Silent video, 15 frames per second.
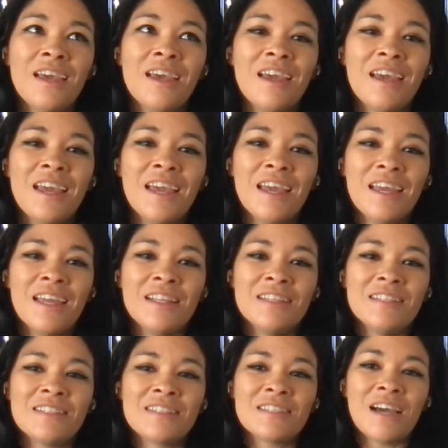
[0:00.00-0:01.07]

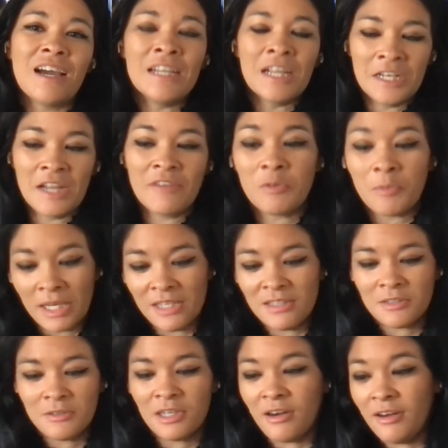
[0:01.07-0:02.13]
And I never went
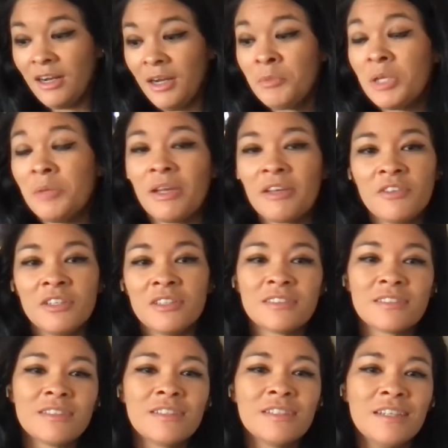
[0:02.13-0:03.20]
into it going, I'm going to make fonts.